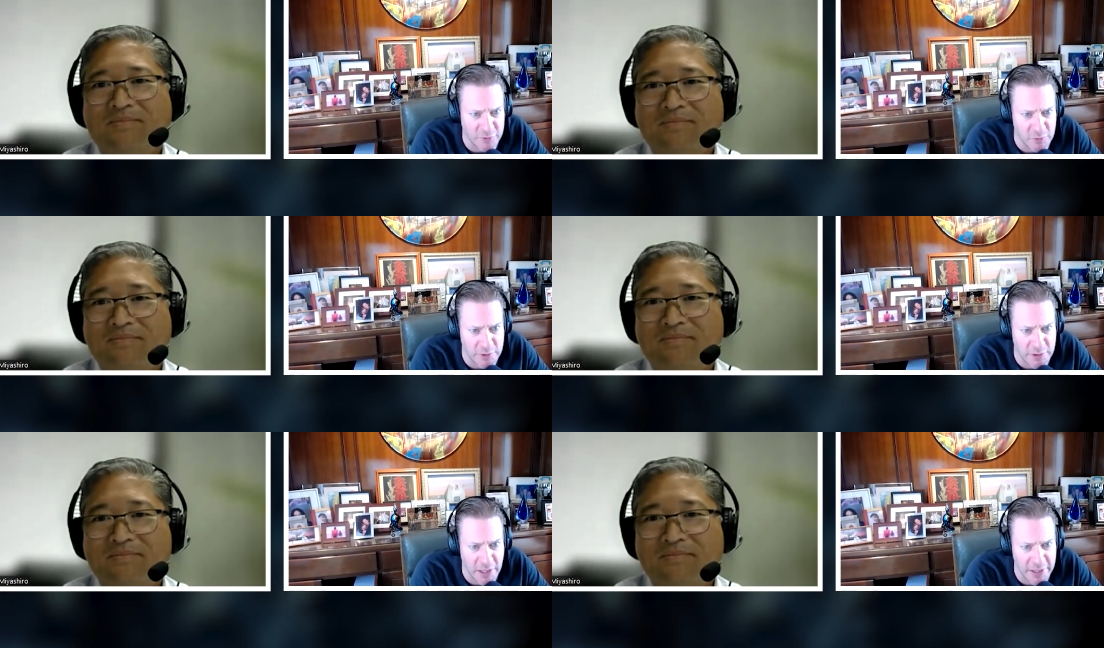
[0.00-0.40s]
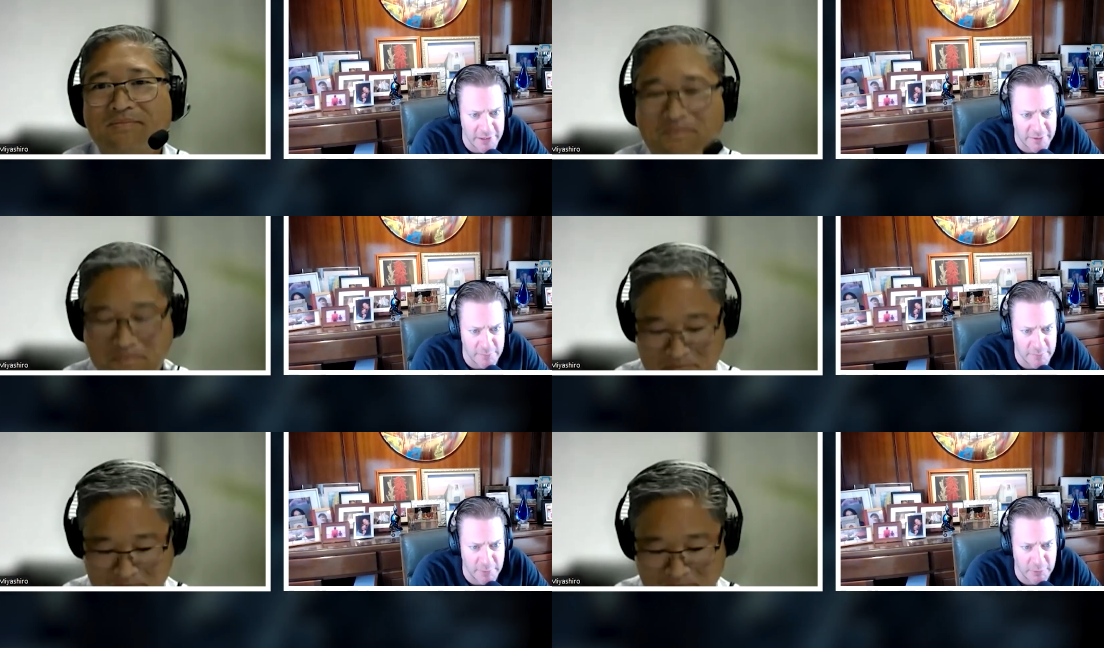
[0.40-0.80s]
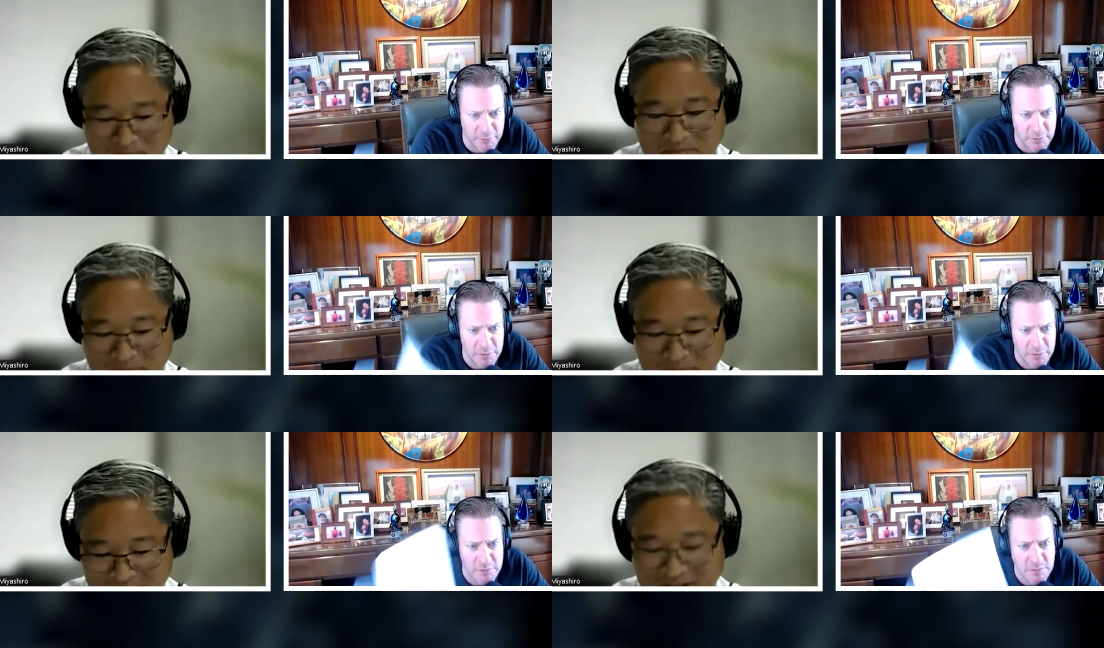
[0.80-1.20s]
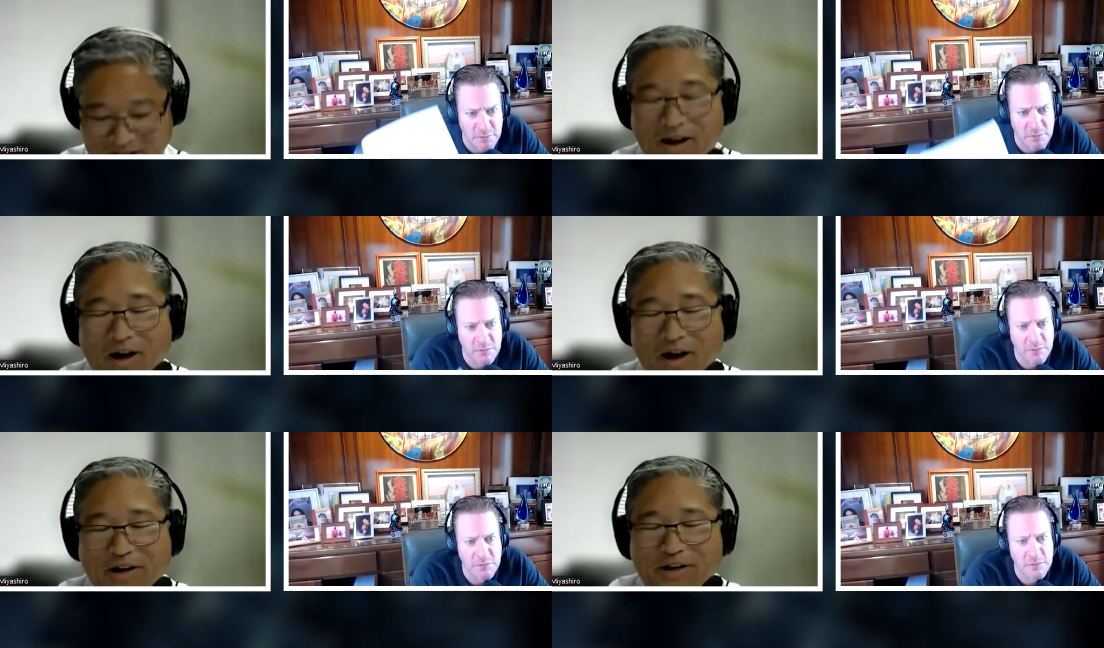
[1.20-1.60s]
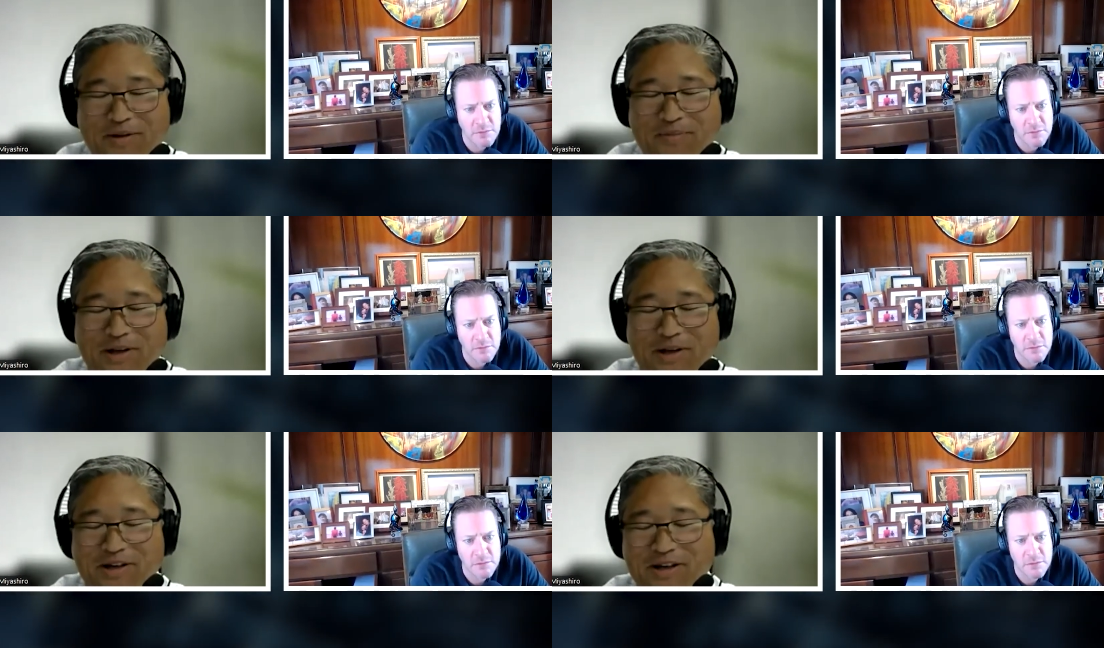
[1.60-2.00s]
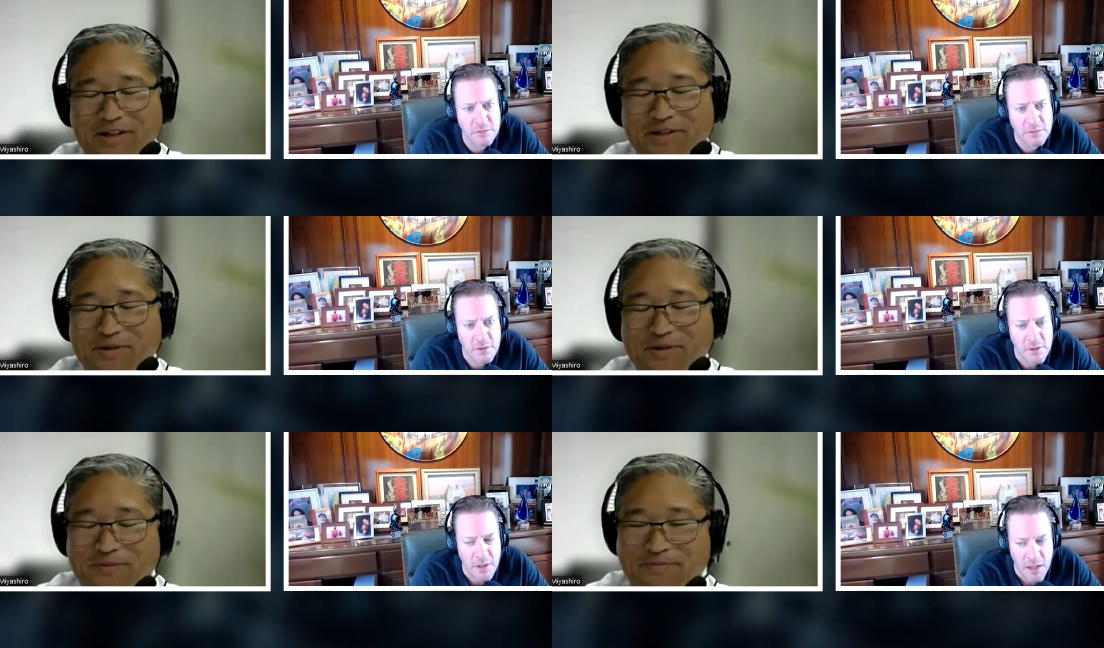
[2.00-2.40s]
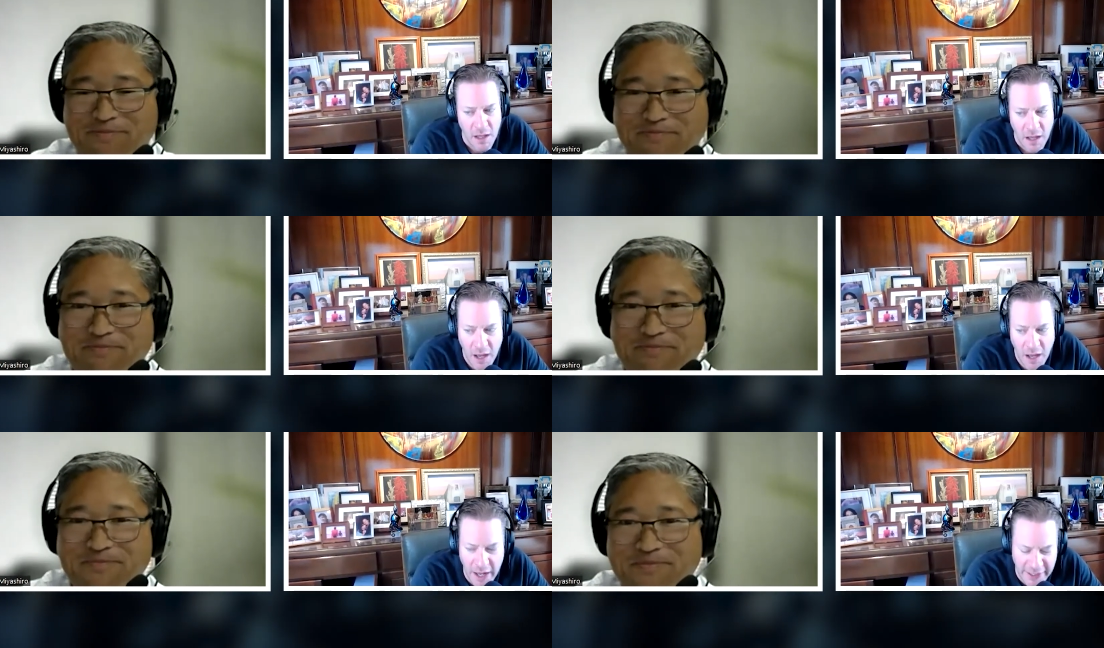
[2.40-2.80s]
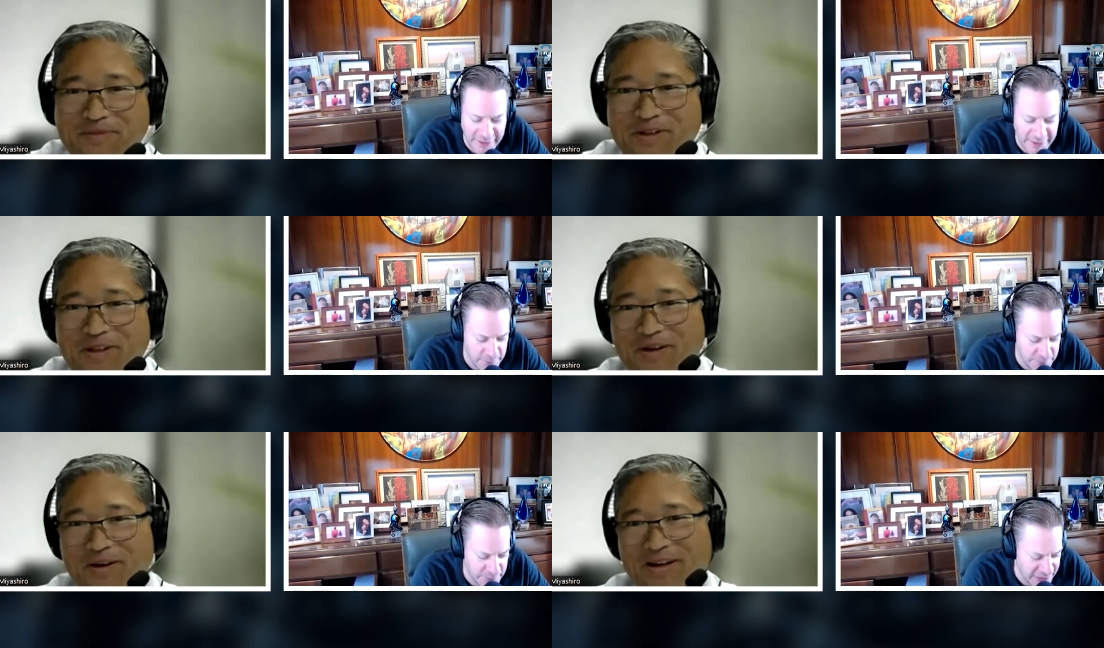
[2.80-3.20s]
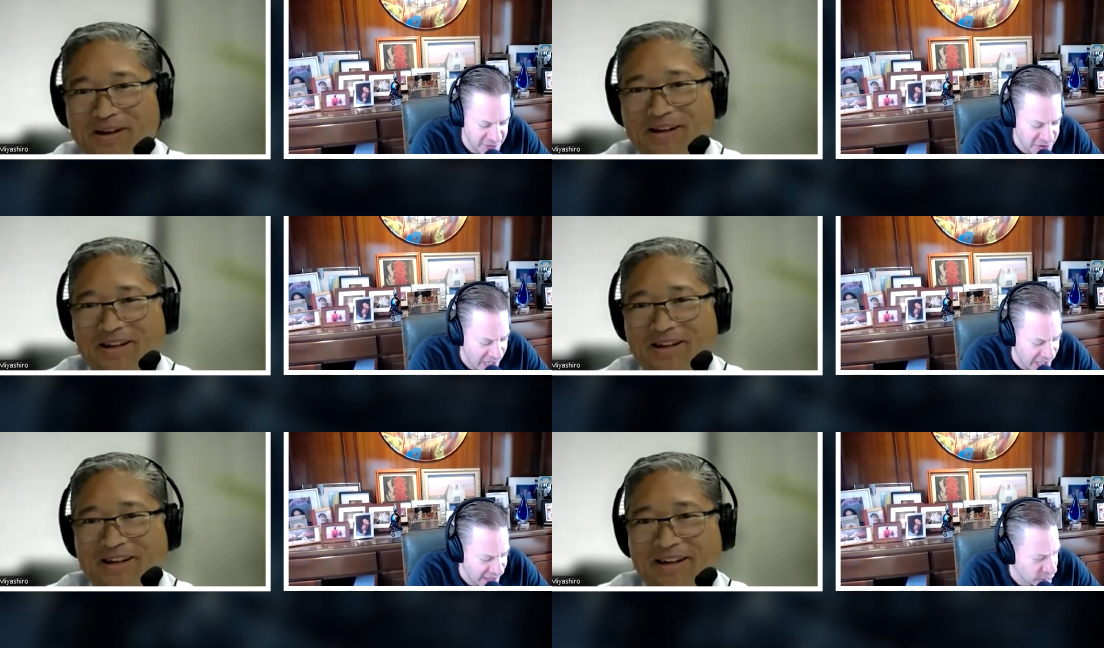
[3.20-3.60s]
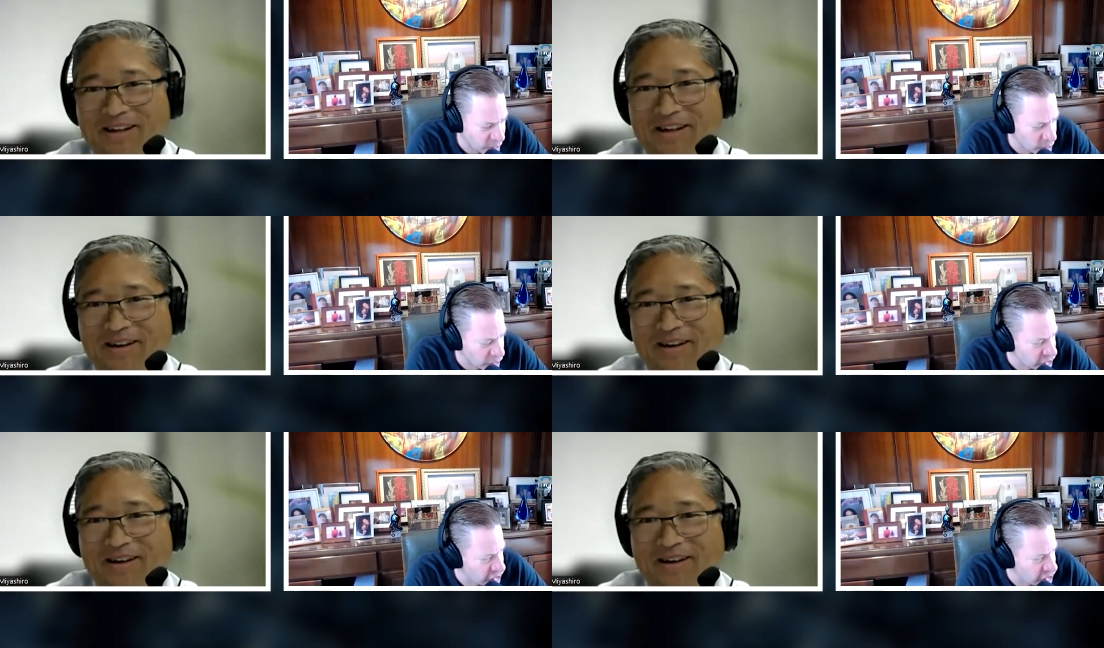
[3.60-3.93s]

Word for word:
Speaker 1: school in Huntington, Milton? Huntington Beach High School. Huntington Beach High School.